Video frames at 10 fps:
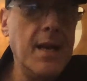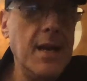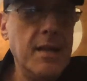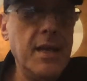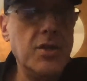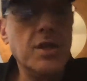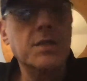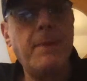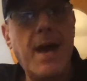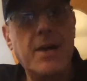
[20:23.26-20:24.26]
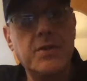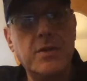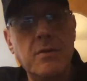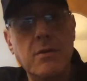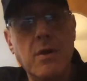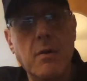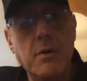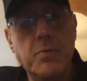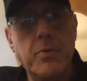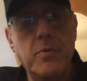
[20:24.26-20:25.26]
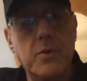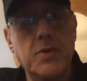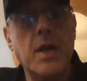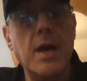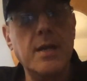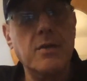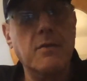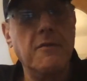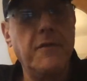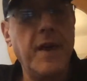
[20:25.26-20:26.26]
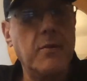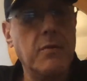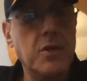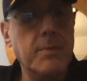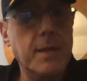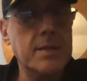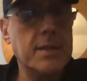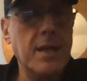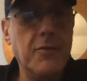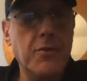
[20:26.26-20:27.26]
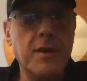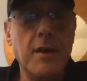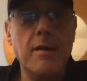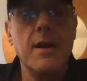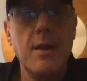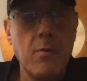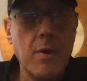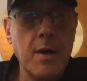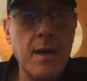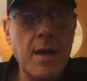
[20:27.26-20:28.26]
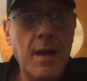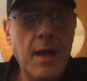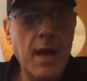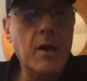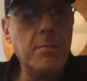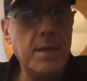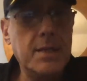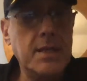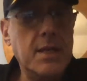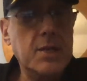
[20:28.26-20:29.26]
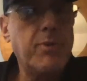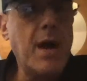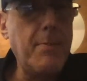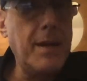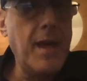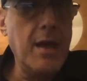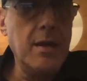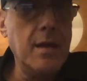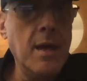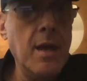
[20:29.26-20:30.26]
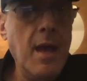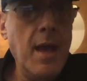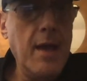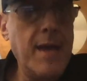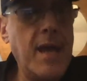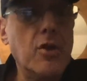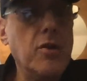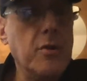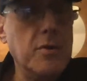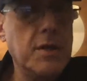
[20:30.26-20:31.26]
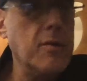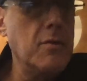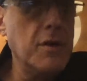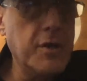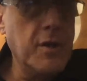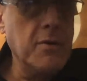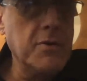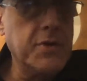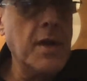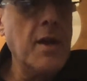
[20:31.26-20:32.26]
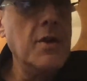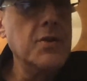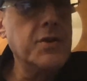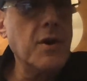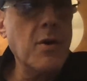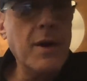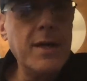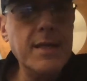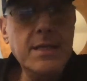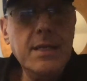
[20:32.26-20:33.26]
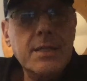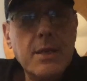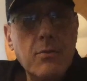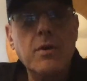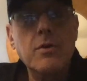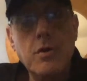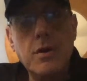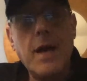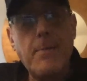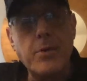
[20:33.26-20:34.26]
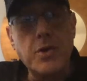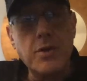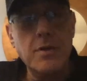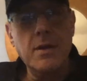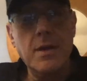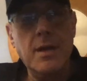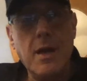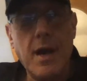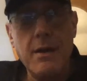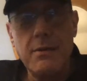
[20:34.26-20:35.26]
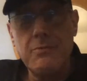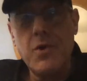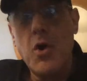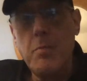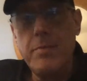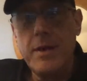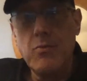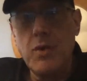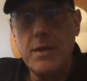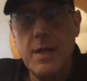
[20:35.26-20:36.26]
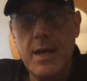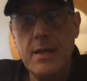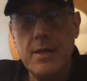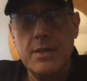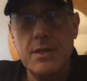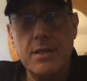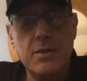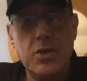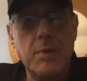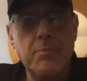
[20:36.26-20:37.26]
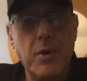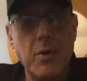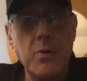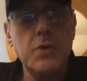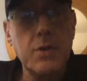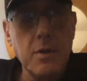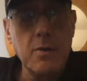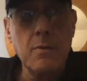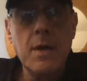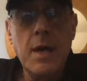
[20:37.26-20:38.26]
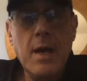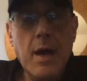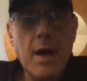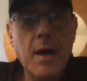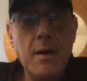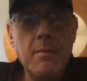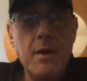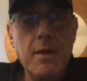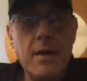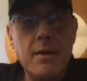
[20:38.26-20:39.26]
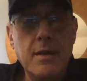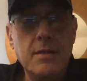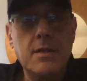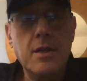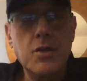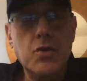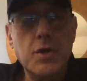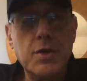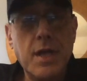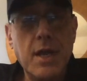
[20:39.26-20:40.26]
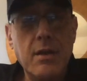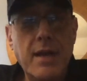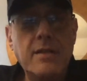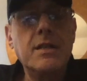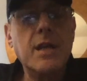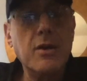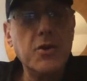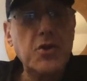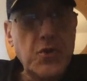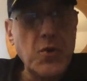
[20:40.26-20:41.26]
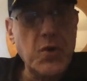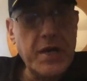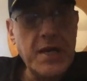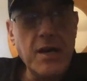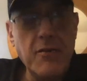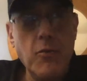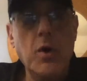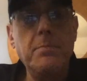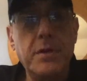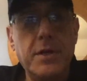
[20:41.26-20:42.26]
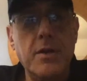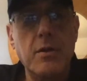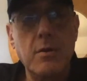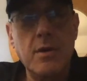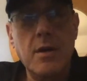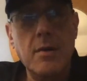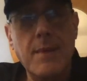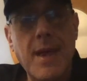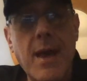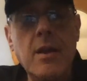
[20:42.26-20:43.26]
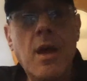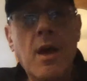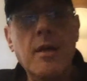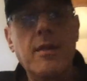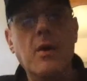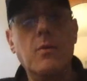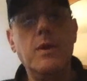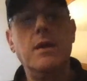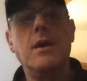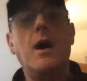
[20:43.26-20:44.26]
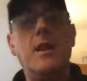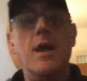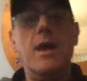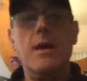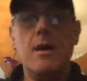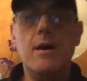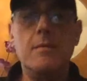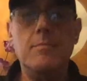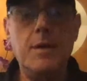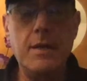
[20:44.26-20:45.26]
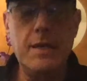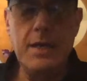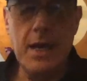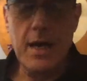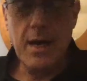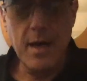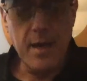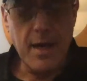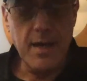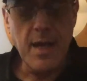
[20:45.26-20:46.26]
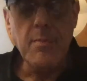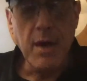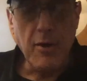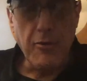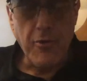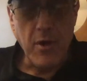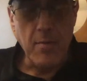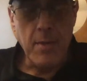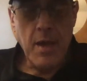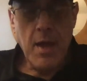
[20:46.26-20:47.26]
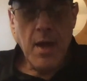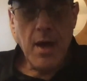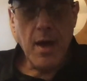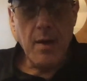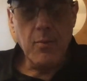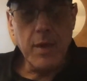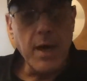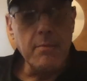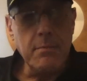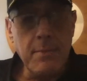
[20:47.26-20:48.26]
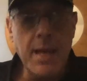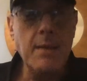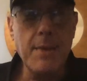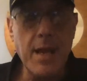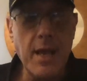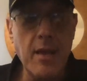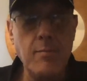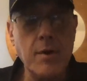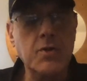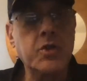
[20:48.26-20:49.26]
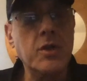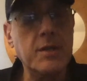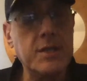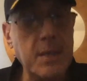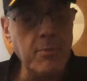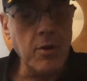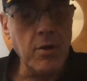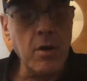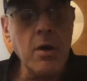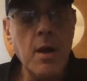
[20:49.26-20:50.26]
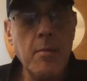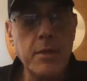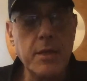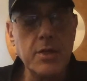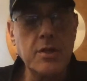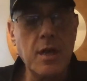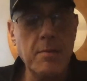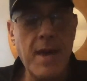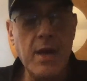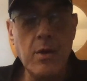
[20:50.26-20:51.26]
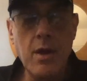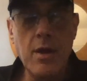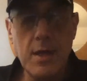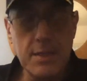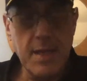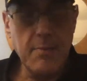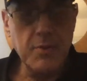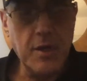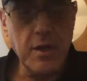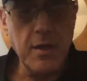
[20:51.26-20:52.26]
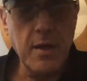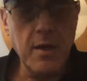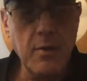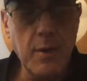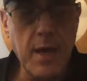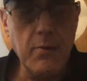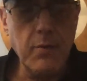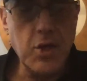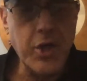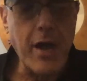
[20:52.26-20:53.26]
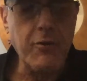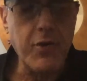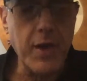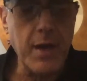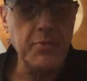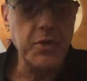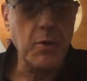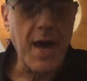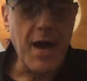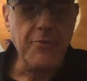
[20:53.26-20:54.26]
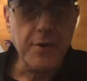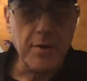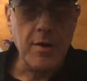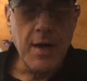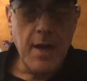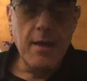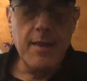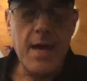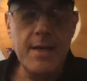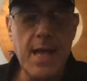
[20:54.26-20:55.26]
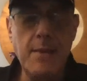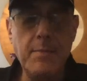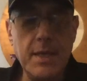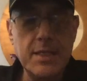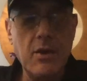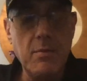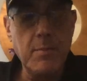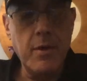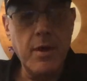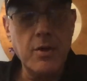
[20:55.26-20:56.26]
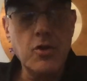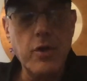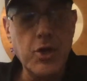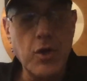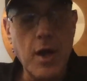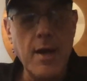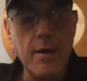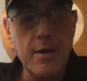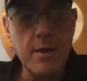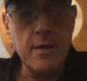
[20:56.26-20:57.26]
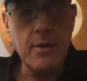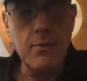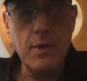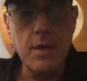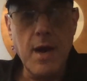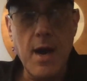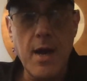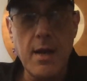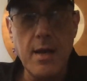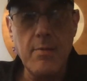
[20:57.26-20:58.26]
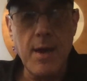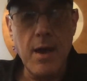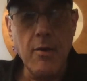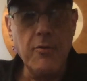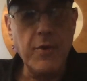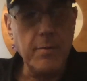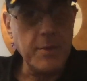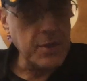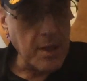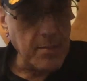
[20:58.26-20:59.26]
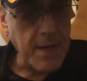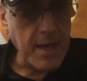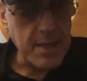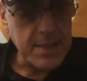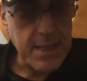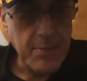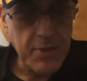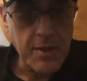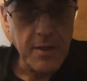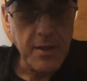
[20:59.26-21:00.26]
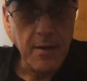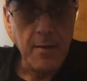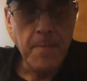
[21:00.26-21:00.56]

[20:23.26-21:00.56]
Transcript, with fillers: They just passed a new law which Putin signed into effect, which means that if you tell anyone, it could be seen as propaganda and that includes other adults. So this is a real good opportunity. I hope that one day this ship goes to um, a lot of these countries. I like to tell the story of one particular young man that we got a um, uh, an email from. Um, we got many, many emails similar, but this young man, his name is Khalil, we had reached out to him. So after that naming ceremony on Treasure Island, we got an email from this young man. His name is Khalil.